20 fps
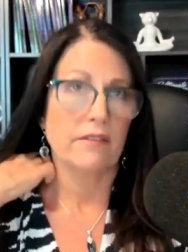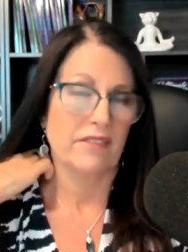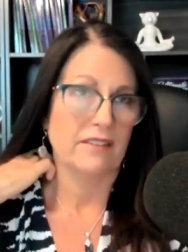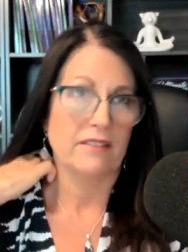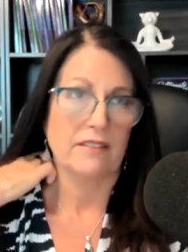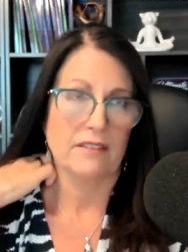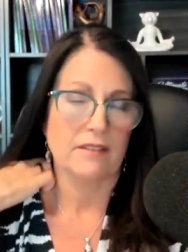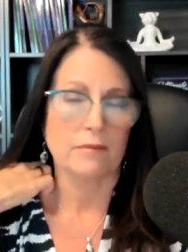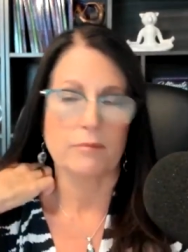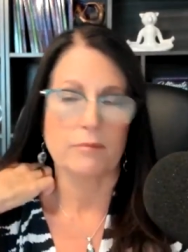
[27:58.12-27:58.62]

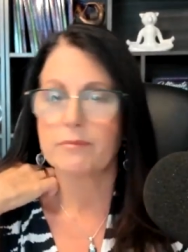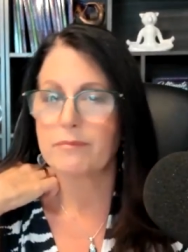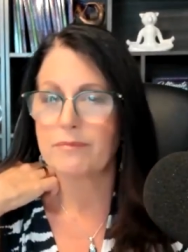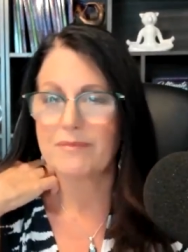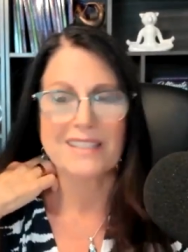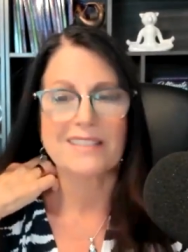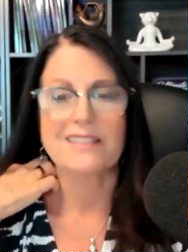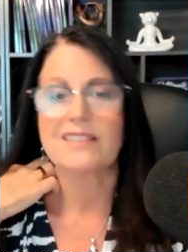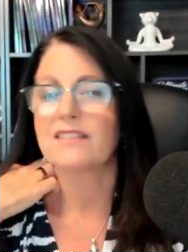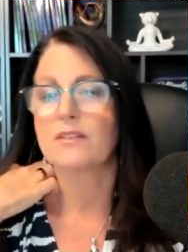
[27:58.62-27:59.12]
This is
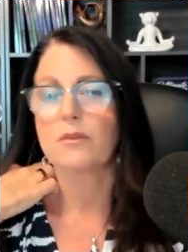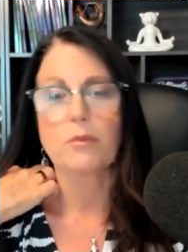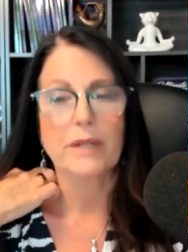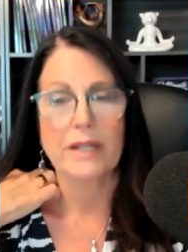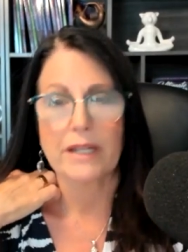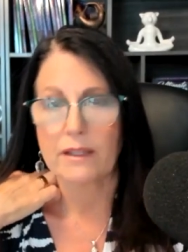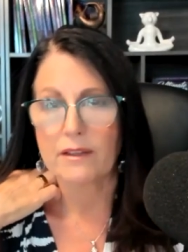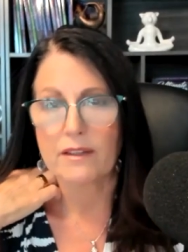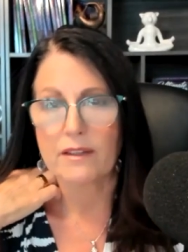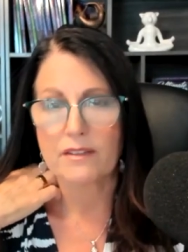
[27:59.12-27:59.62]
this is a
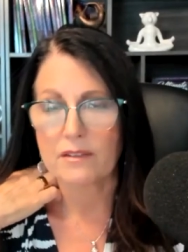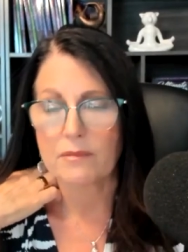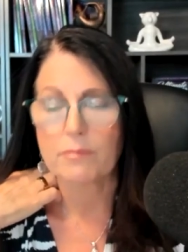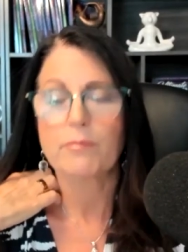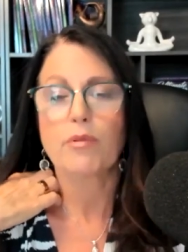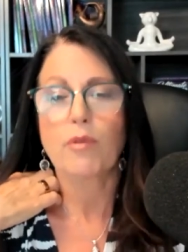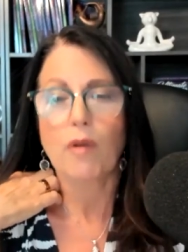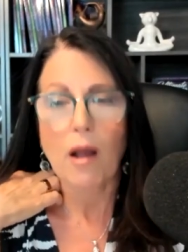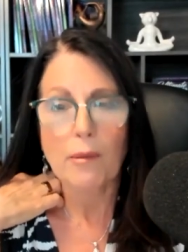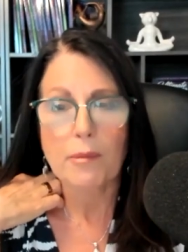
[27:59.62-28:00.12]
re this is
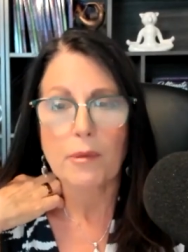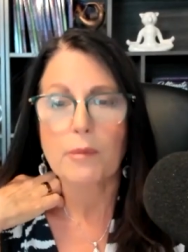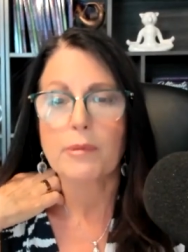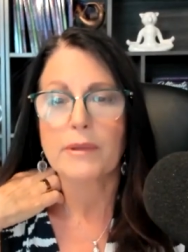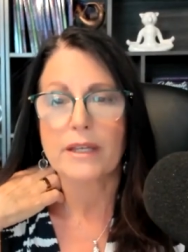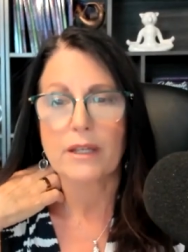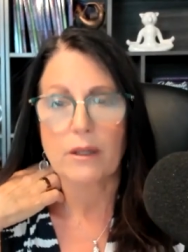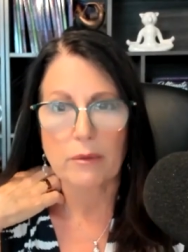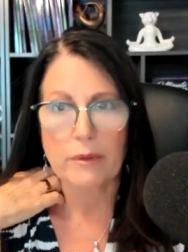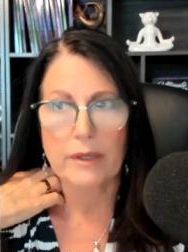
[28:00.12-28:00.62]

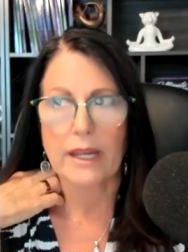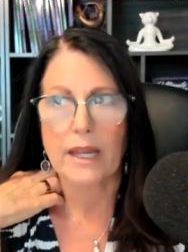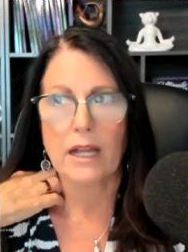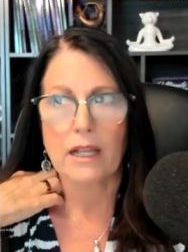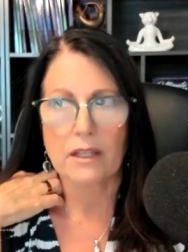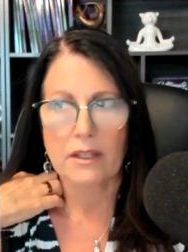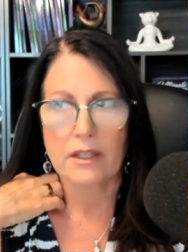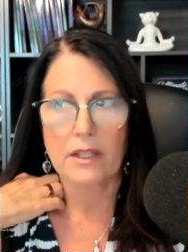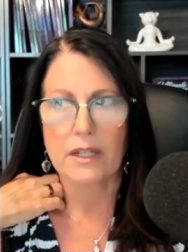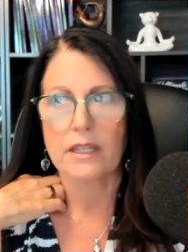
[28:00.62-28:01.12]
probably a
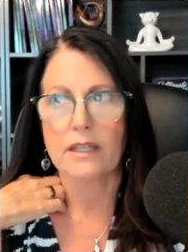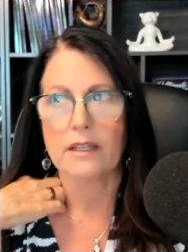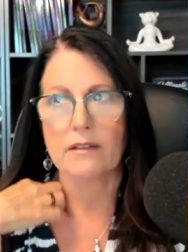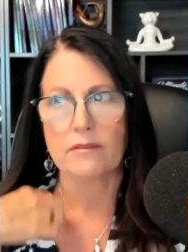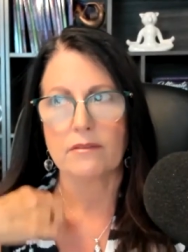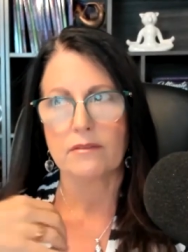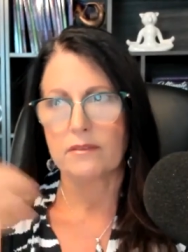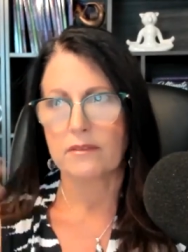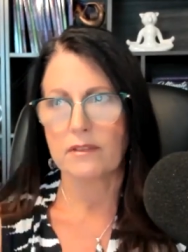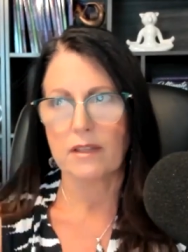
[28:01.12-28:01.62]
reality.
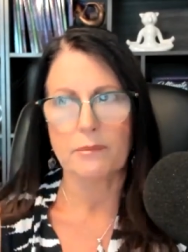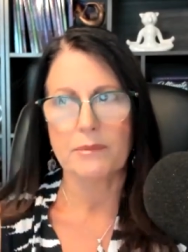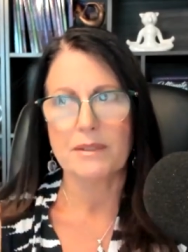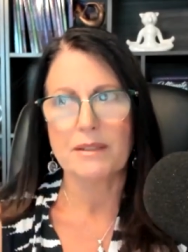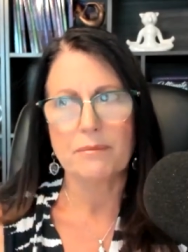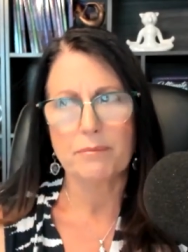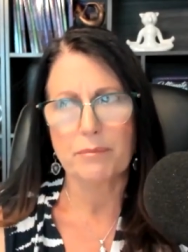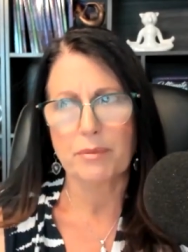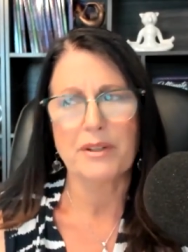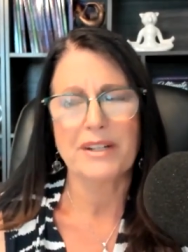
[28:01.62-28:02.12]
I
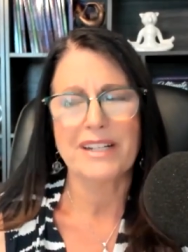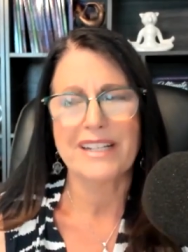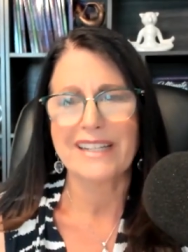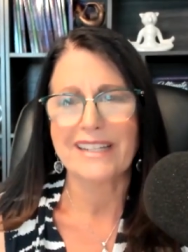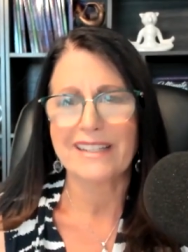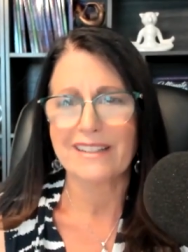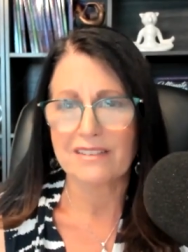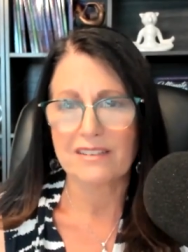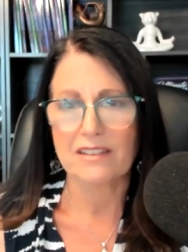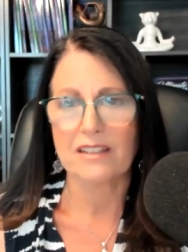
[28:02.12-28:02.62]
mean, pretty
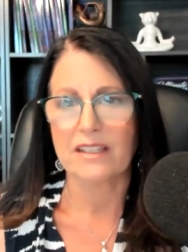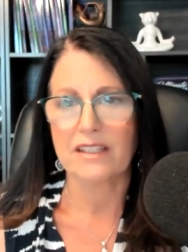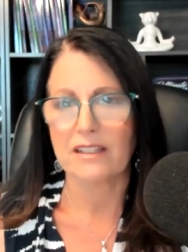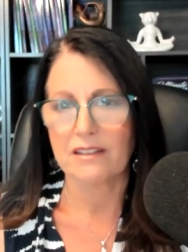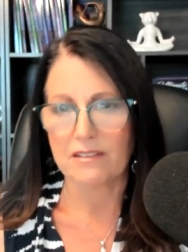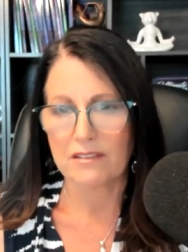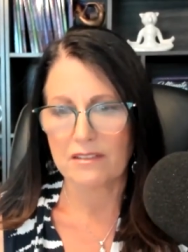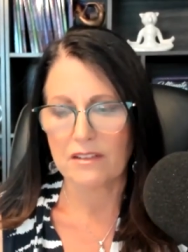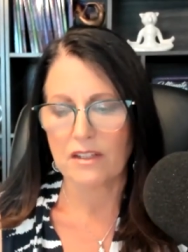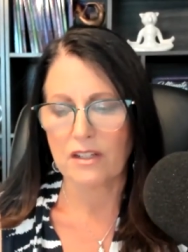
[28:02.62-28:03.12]

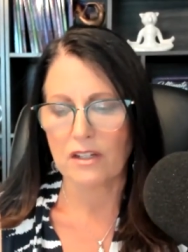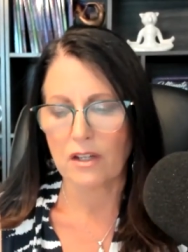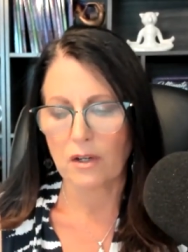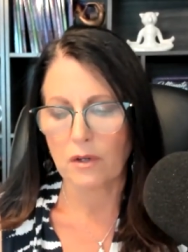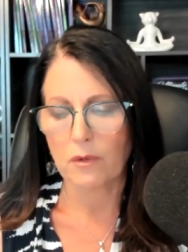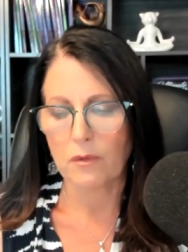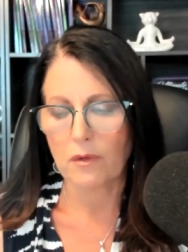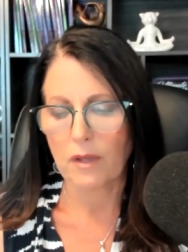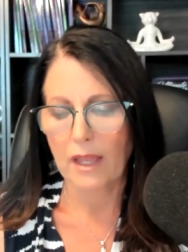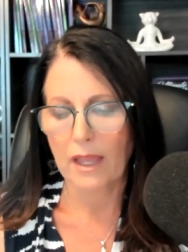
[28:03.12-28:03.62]
easily, you know.